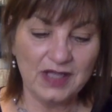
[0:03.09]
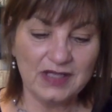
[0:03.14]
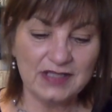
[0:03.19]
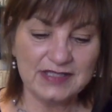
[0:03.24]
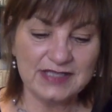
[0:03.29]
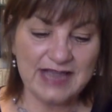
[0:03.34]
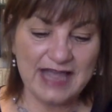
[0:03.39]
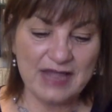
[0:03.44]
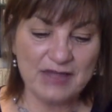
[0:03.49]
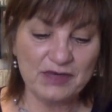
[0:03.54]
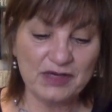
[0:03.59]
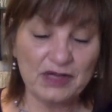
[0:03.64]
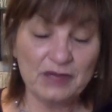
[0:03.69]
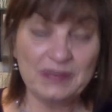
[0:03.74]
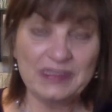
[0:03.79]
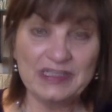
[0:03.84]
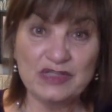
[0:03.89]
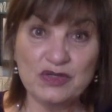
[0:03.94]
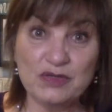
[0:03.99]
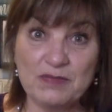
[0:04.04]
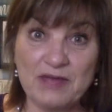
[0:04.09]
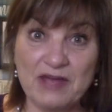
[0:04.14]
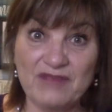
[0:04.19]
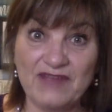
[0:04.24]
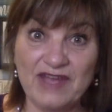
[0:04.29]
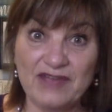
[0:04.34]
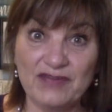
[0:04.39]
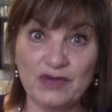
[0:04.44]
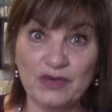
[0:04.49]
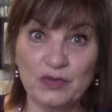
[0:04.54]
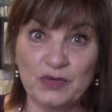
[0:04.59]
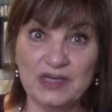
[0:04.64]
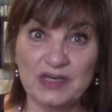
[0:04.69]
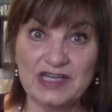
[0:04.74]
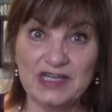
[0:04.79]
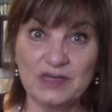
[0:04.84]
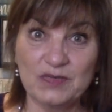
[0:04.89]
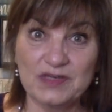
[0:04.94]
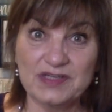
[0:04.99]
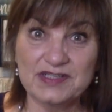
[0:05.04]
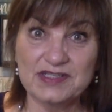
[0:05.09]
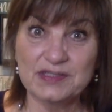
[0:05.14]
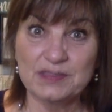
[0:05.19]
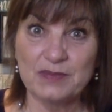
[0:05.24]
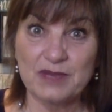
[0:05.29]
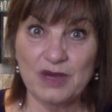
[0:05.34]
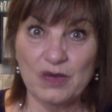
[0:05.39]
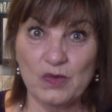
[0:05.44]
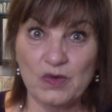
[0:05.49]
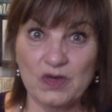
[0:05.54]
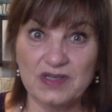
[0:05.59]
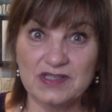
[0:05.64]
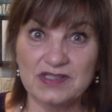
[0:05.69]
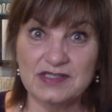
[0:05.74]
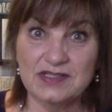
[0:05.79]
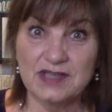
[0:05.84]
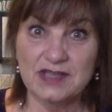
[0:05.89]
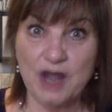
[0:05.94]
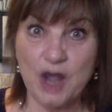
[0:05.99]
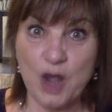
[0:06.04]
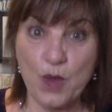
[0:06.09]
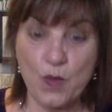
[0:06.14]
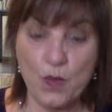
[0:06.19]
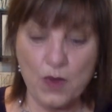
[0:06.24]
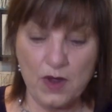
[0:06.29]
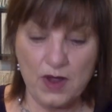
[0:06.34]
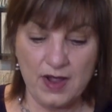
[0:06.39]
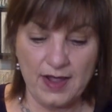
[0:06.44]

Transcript: Today we're going to be doing my favorite reading, What Does Spirit Want Us to Know?